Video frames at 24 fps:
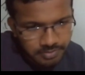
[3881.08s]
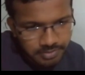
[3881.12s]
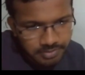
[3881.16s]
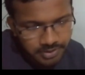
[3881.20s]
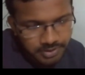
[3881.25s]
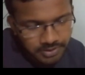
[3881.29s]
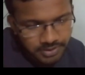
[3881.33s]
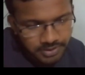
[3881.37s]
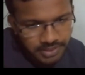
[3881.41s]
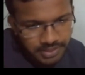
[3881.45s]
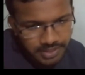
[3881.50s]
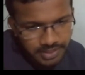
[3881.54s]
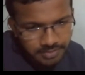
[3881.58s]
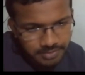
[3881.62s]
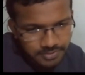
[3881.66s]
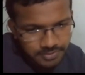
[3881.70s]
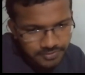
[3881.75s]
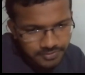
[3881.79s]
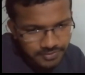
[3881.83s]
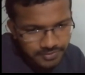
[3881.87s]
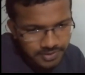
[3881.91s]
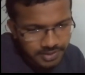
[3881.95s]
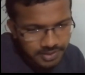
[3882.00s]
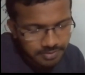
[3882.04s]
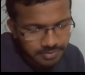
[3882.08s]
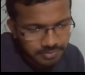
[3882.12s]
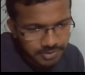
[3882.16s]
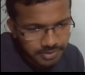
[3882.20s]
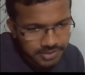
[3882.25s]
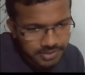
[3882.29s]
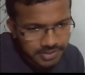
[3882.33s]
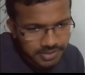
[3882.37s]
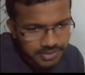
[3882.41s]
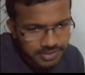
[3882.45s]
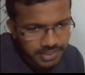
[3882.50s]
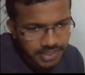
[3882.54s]
below the atmospheric
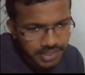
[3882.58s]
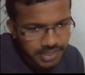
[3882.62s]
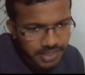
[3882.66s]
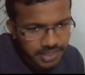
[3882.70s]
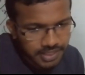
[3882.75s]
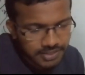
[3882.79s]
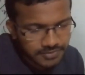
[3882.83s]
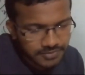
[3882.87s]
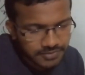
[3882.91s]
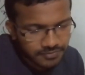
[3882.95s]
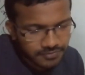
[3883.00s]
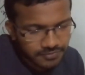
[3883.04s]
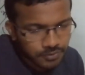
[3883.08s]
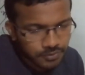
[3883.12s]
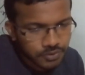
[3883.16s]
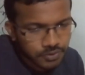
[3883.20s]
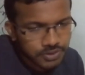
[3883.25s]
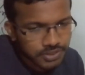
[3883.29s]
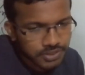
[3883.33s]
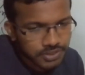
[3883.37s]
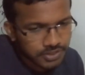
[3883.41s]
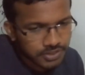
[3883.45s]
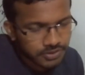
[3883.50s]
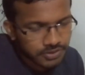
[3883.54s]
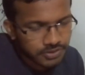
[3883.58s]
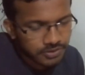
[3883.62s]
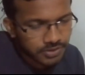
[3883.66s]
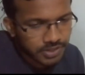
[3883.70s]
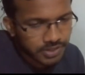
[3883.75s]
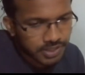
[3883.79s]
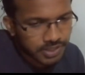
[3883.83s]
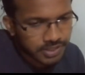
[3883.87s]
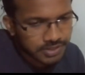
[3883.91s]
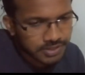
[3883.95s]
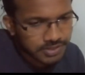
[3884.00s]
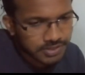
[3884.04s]
pressure and air is forced into your
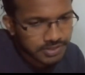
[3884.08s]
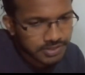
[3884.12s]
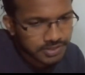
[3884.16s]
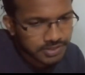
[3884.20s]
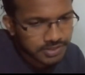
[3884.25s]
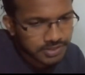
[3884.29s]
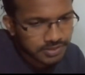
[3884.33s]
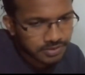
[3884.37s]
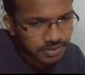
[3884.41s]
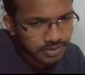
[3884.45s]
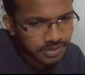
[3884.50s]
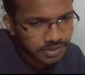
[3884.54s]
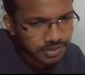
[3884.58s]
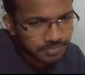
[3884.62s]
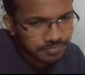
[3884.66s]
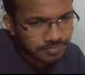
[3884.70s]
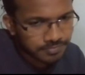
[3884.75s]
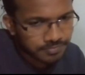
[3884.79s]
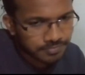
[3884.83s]
lungs. Okay.